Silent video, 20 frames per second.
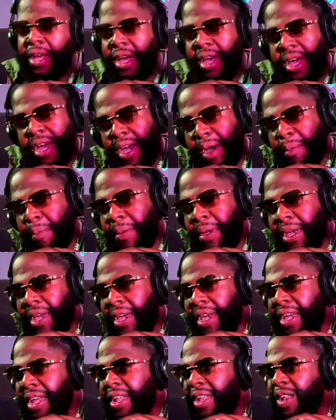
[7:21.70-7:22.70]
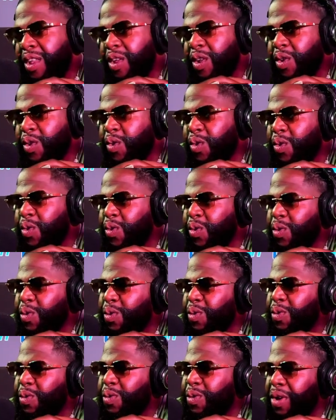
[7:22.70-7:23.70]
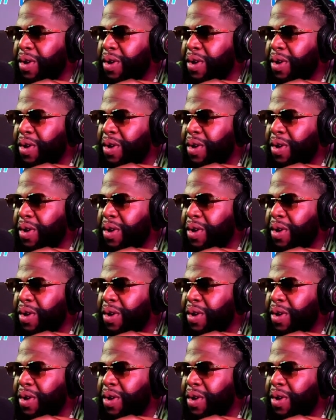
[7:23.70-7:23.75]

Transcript: Yeah. I mean, you know.